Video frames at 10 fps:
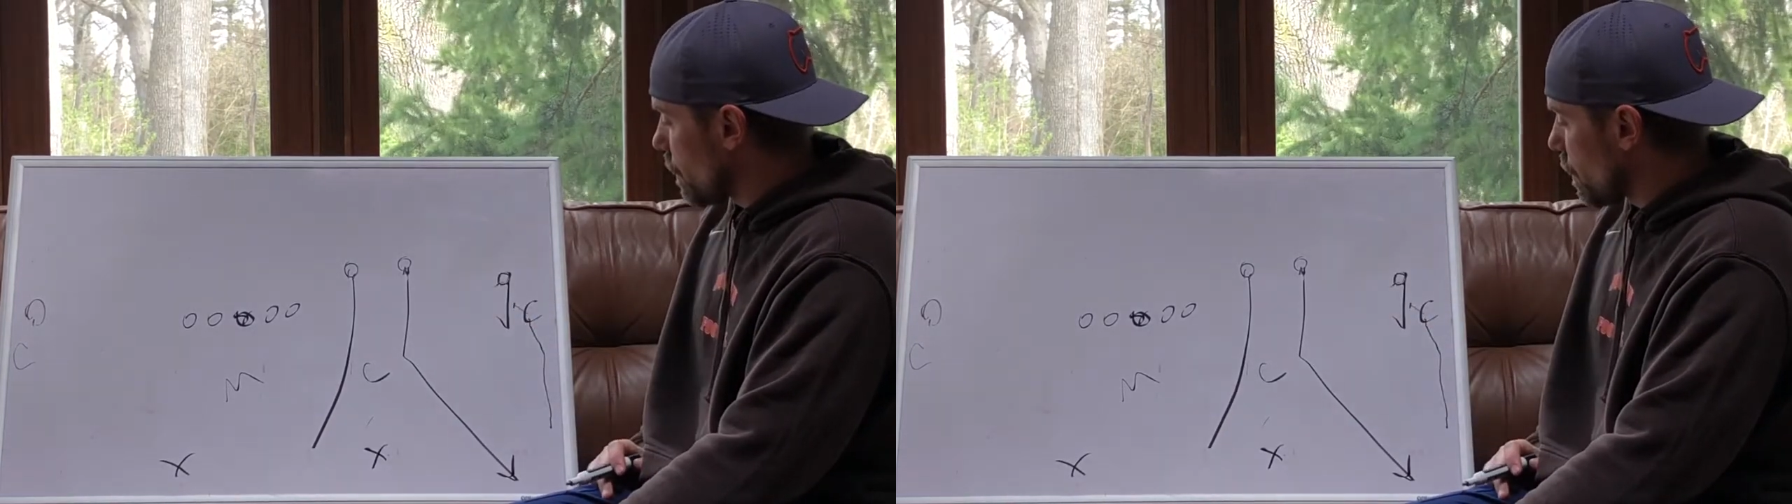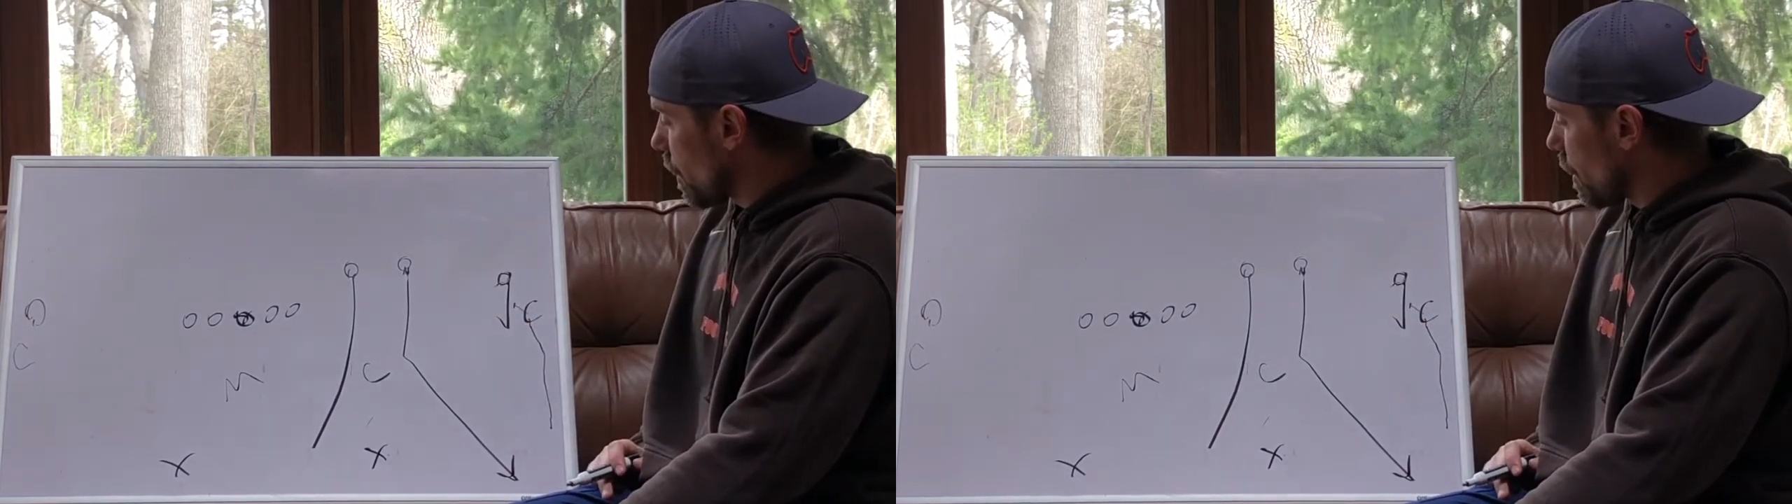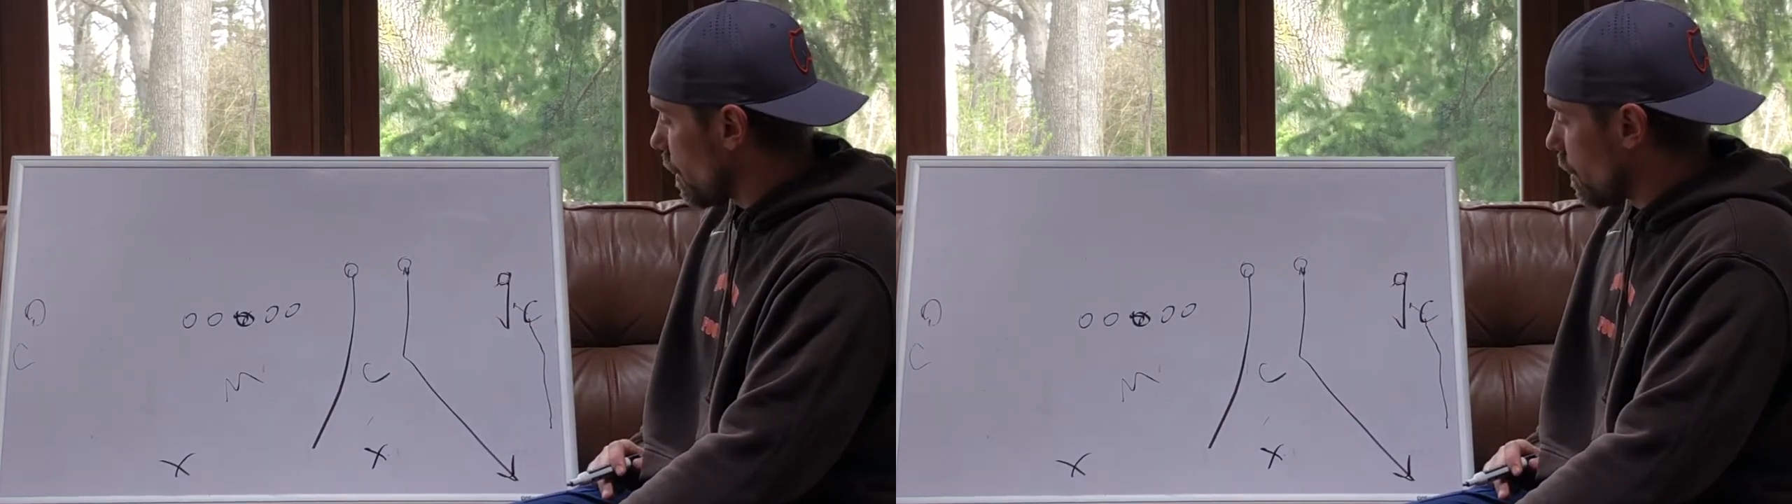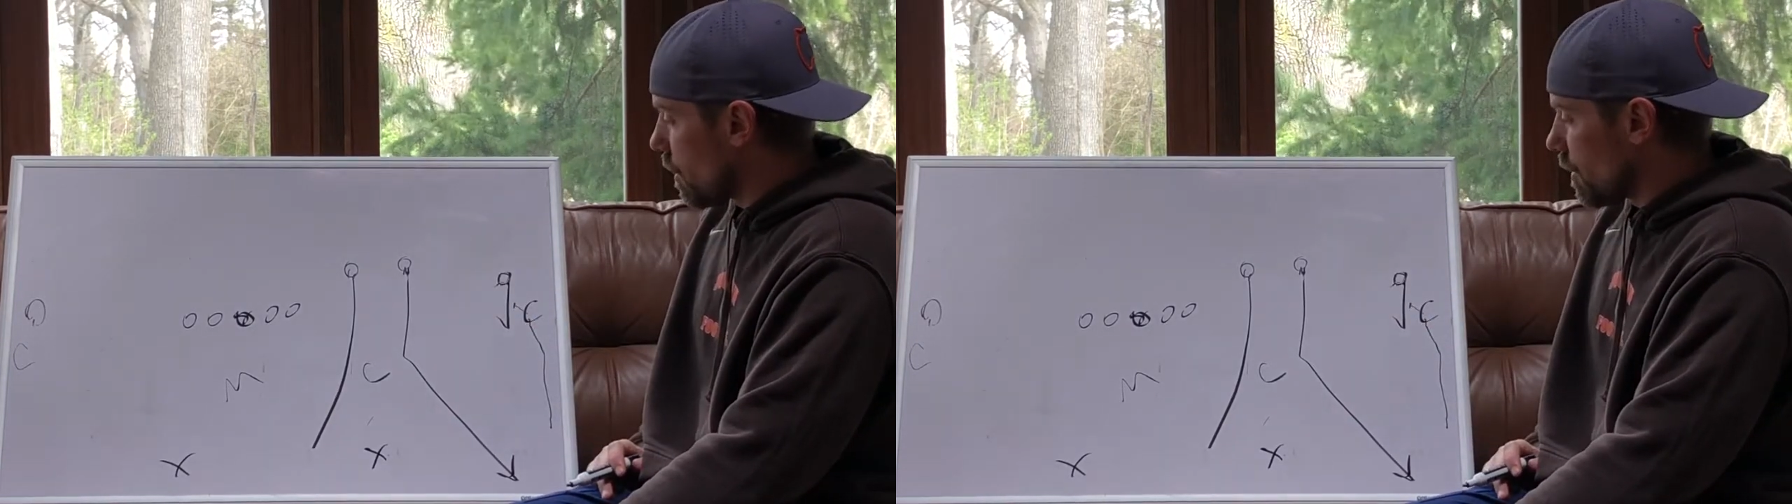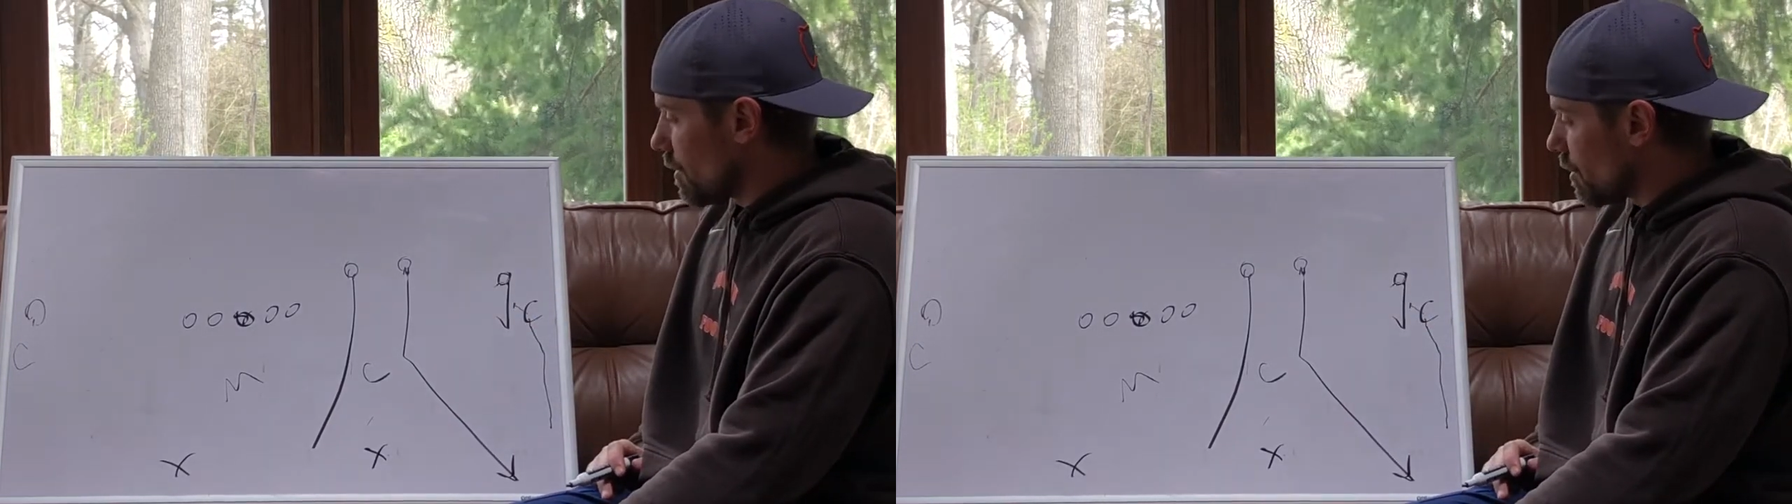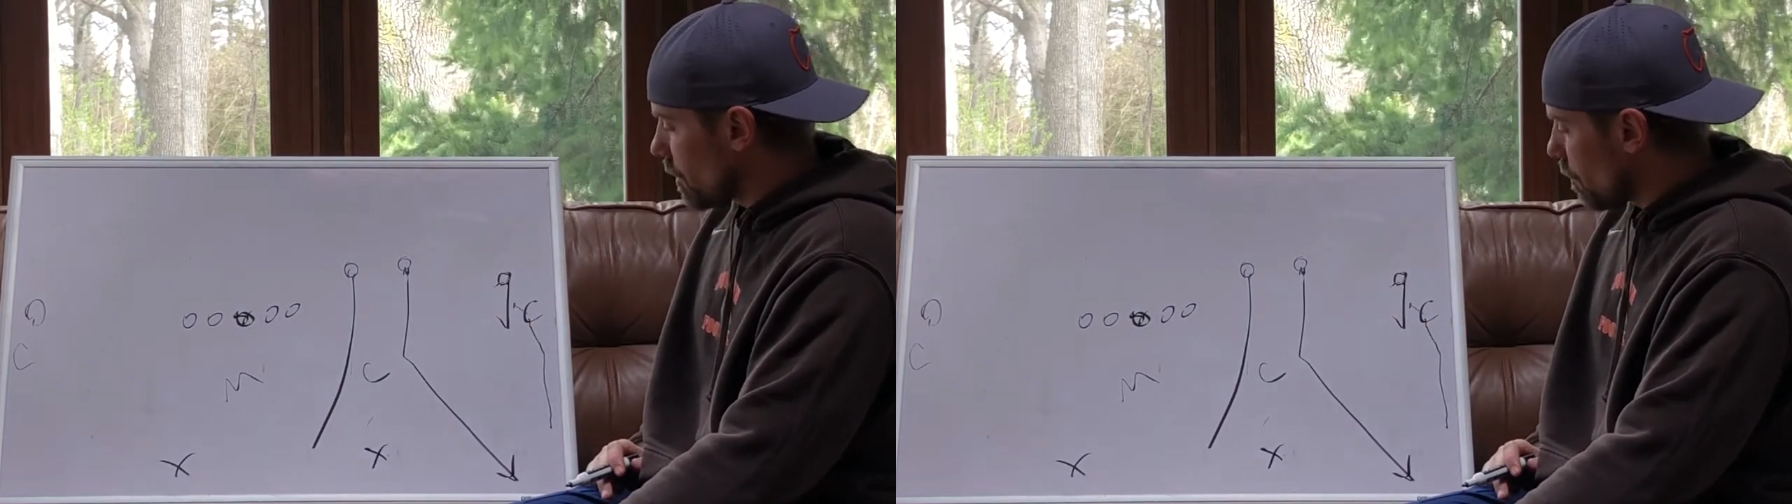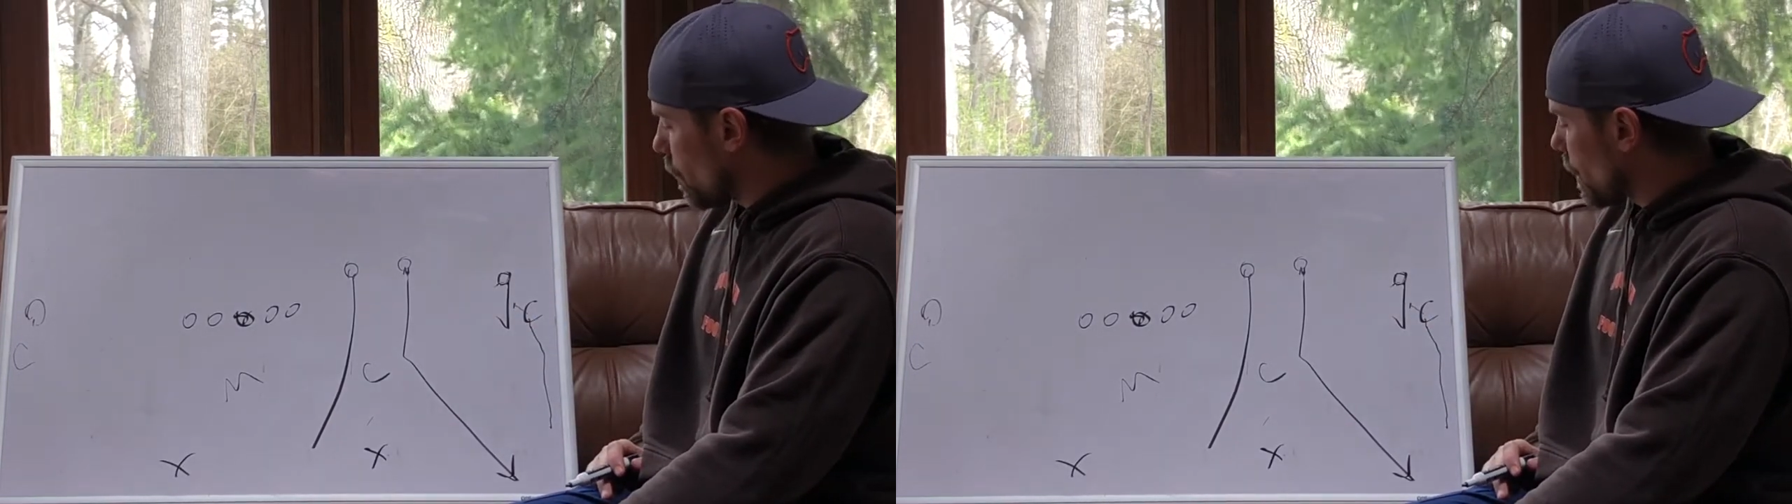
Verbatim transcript: Okay, simple,